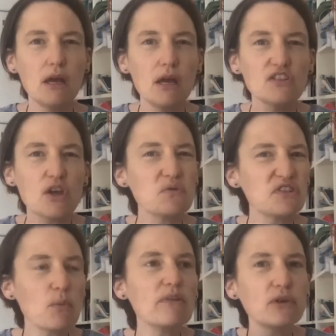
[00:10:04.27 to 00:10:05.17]
So
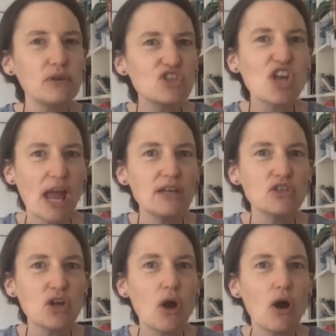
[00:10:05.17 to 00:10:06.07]
we've got to change
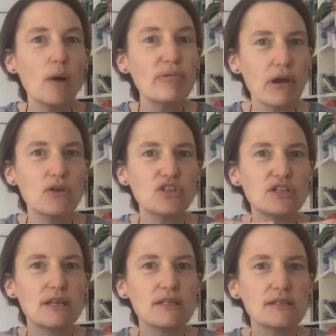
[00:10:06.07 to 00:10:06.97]
our approach to
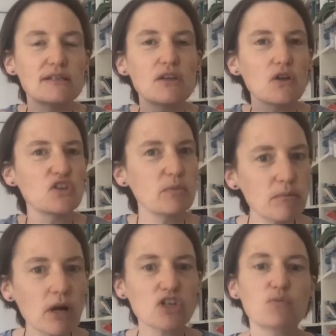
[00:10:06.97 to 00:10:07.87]
this and start to be
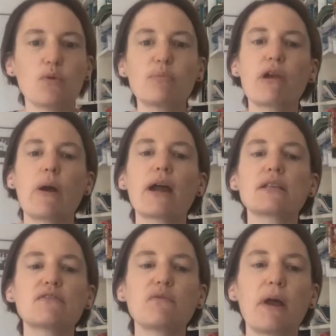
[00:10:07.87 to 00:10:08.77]
much more
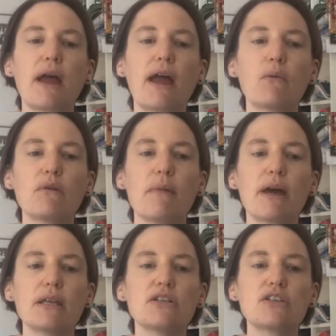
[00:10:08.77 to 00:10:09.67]
proactive about how we
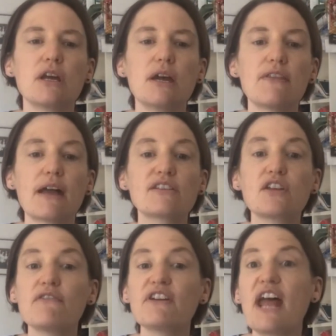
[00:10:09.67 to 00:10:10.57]
manage that
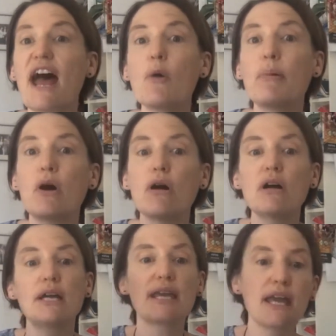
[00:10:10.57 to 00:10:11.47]
stuff and help our
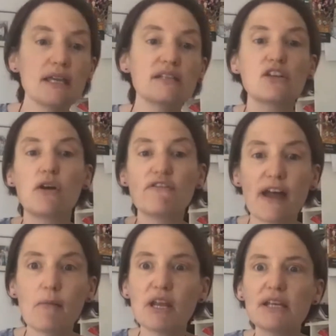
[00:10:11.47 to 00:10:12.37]
kids and our
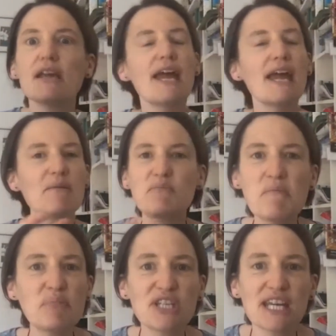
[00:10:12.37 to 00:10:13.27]
families, in
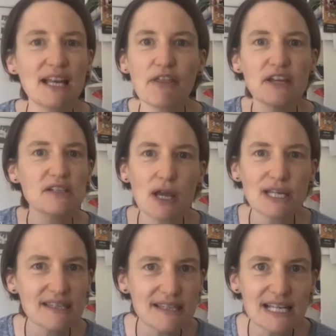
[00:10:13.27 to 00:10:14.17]
particular things like
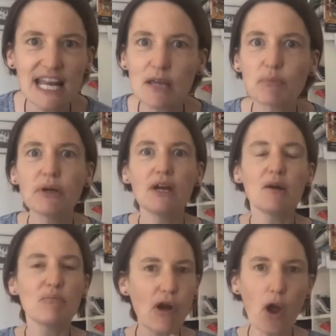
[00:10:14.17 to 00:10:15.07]
sleep,
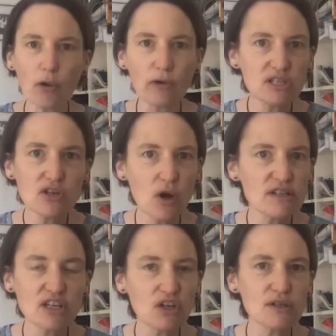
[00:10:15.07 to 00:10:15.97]

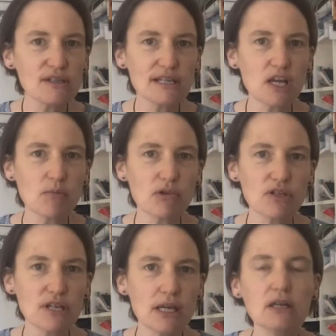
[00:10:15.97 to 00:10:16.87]
prioritizing good sleep
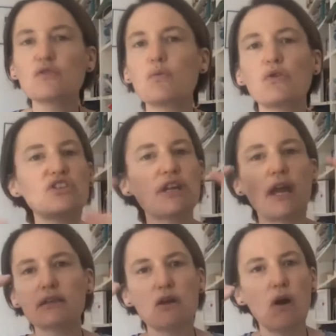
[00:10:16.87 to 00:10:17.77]
routine, because once you
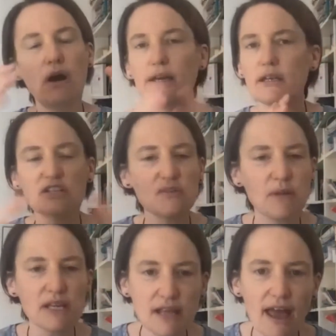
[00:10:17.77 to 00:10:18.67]
get tired, it just
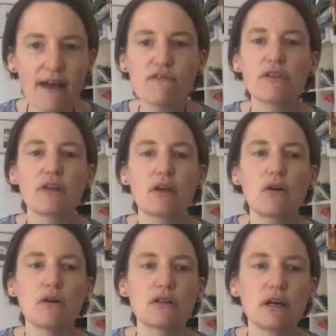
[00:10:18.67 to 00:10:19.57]
makes everything
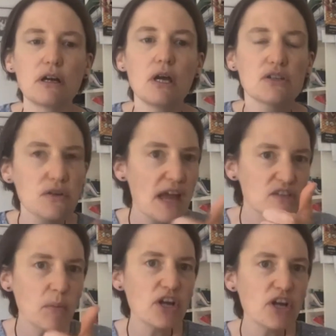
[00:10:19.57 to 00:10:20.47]
harder. So that's
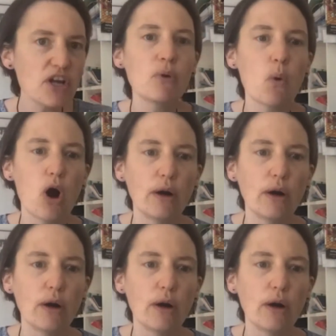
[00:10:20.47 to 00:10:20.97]
my number one.